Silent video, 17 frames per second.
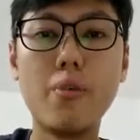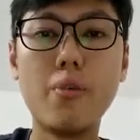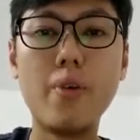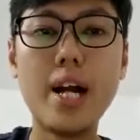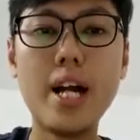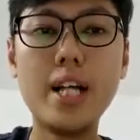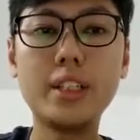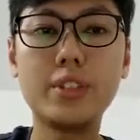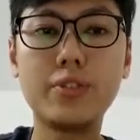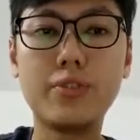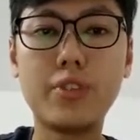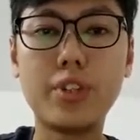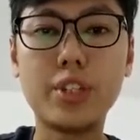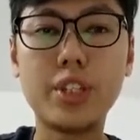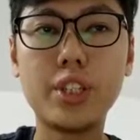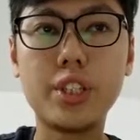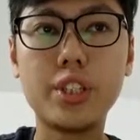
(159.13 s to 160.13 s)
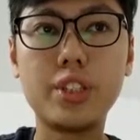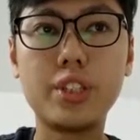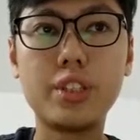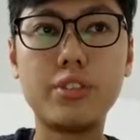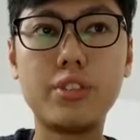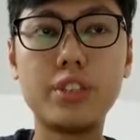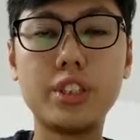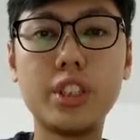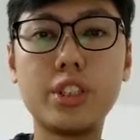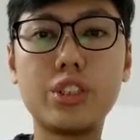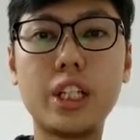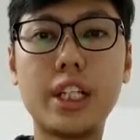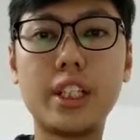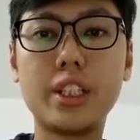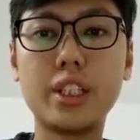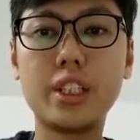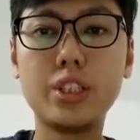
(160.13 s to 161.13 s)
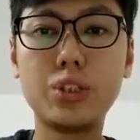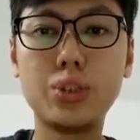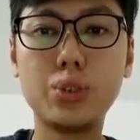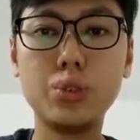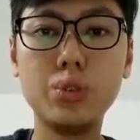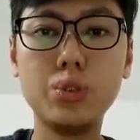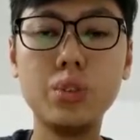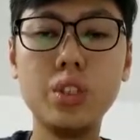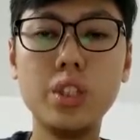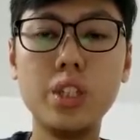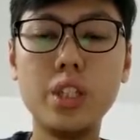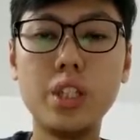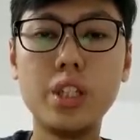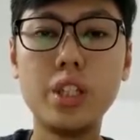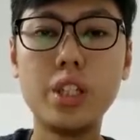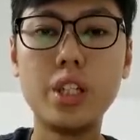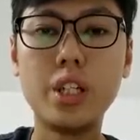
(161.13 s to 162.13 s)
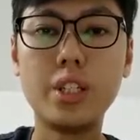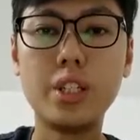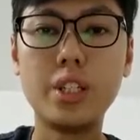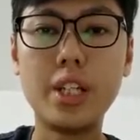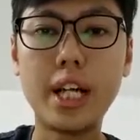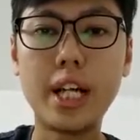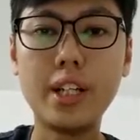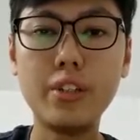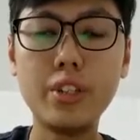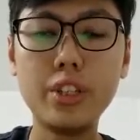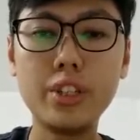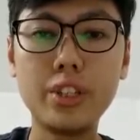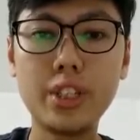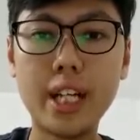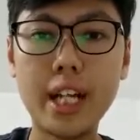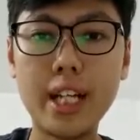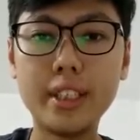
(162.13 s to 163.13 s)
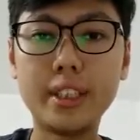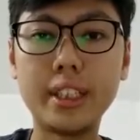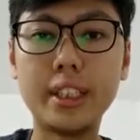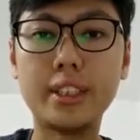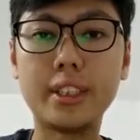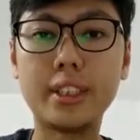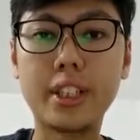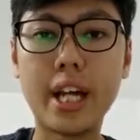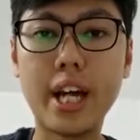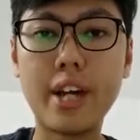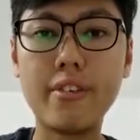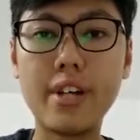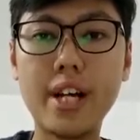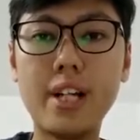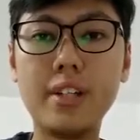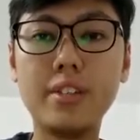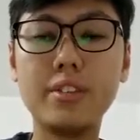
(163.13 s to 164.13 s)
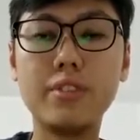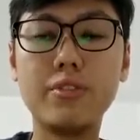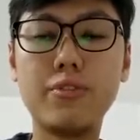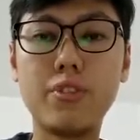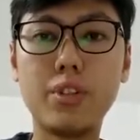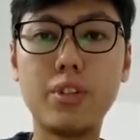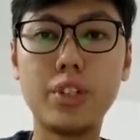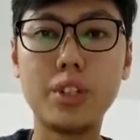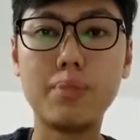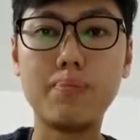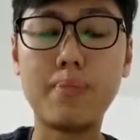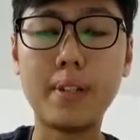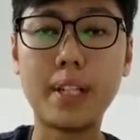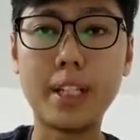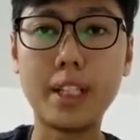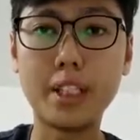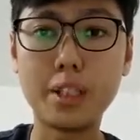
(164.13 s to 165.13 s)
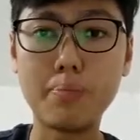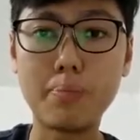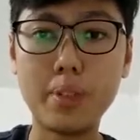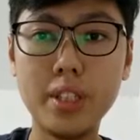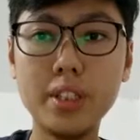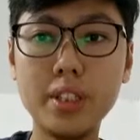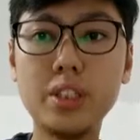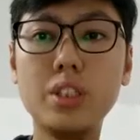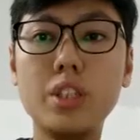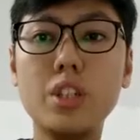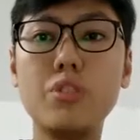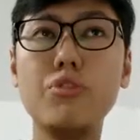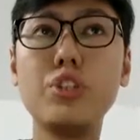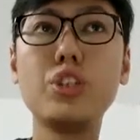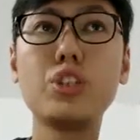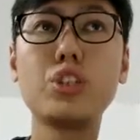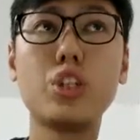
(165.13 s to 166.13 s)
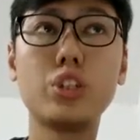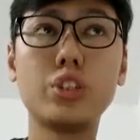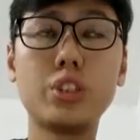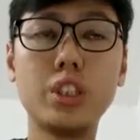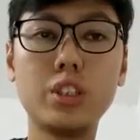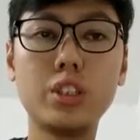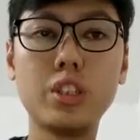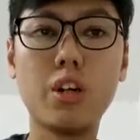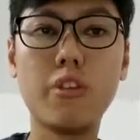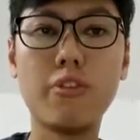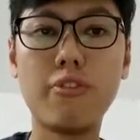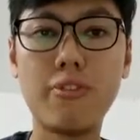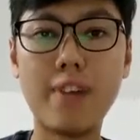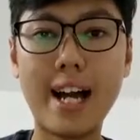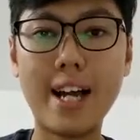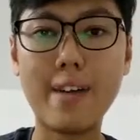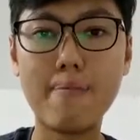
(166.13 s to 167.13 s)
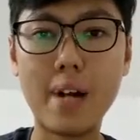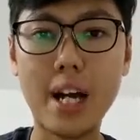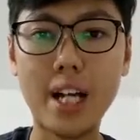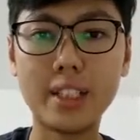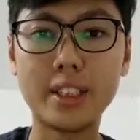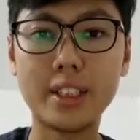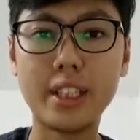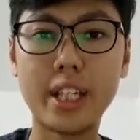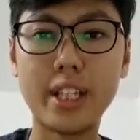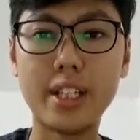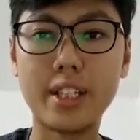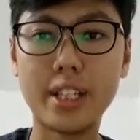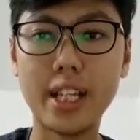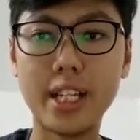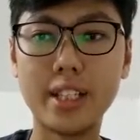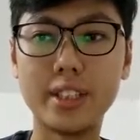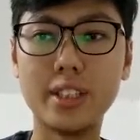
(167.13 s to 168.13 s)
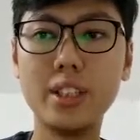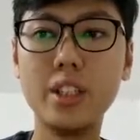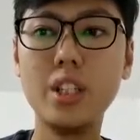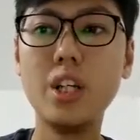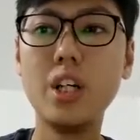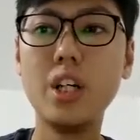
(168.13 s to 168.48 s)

Whereas for the research article 2, the language test is carried out for the participants, which consists of 5 parts in the test,